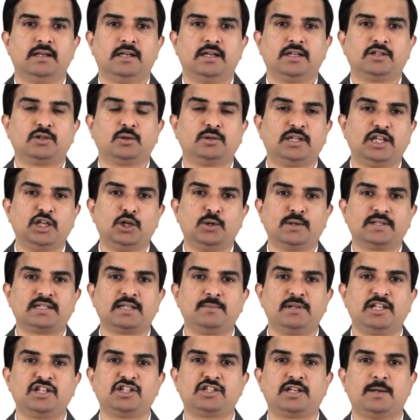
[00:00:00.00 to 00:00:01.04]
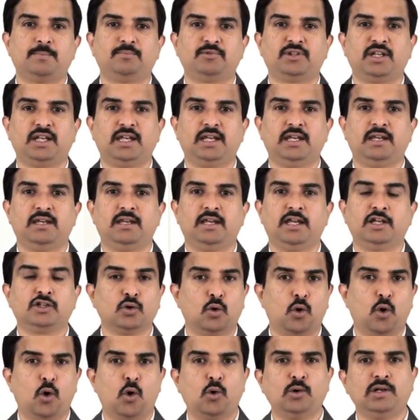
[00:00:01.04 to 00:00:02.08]
So the USMLE Step 3 is
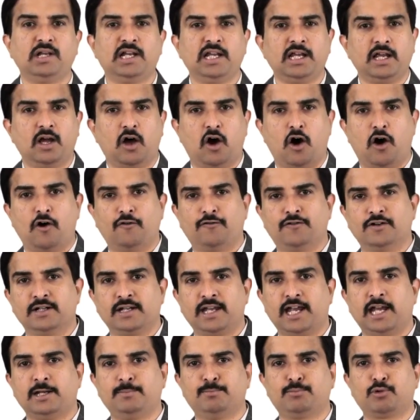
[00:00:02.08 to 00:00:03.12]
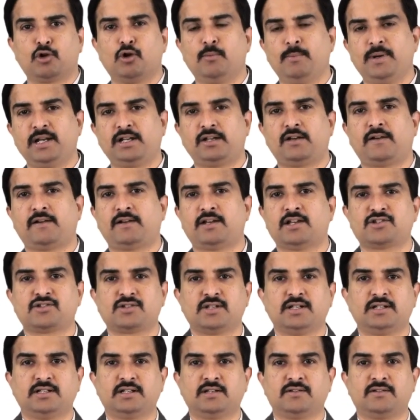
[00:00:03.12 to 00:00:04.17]
only offered at prometric test
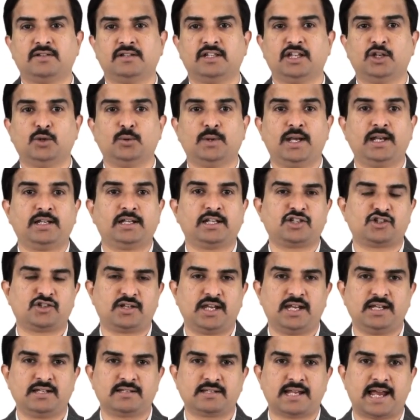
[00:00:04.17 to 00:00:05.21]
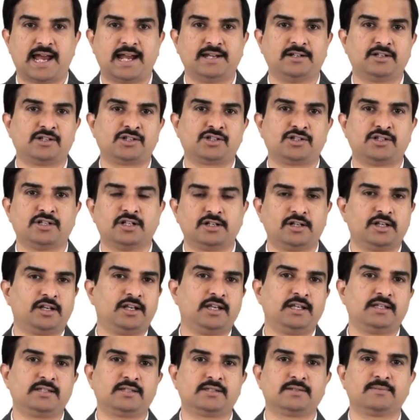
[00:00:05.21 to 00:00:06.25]
centers in the United States and its
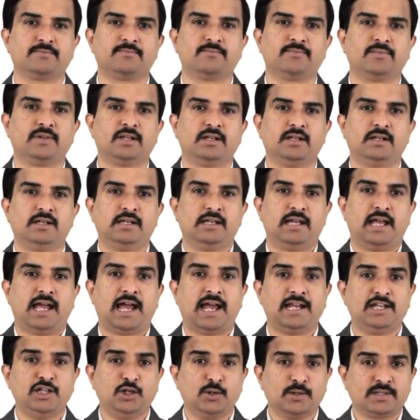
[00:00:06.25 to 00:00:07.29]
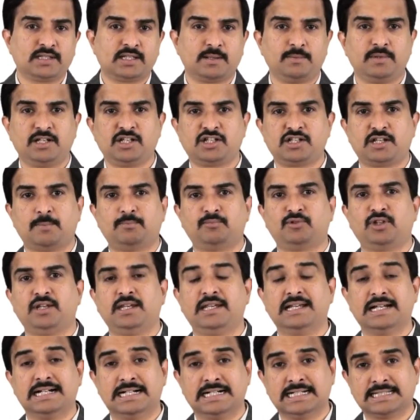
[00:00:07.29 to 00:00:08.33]
territories. And USMLE Step
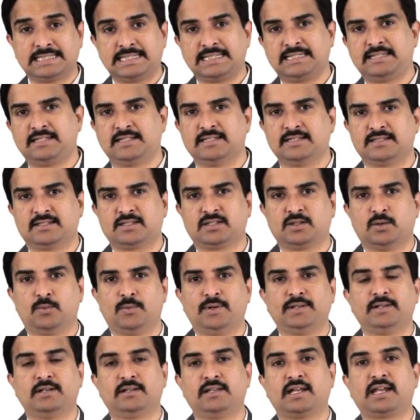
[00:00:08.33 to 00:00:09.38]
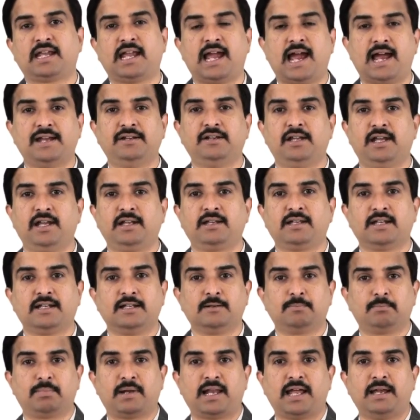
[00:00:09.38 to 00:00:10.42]
3 assesses whether the candidate can
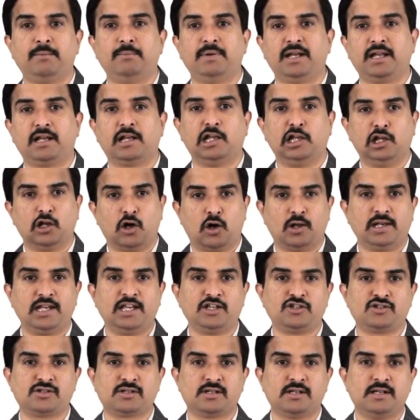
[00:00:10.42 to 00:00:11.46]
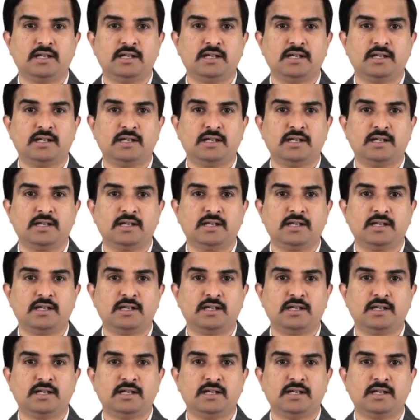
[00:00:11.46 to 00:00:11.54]
apply medical knowledge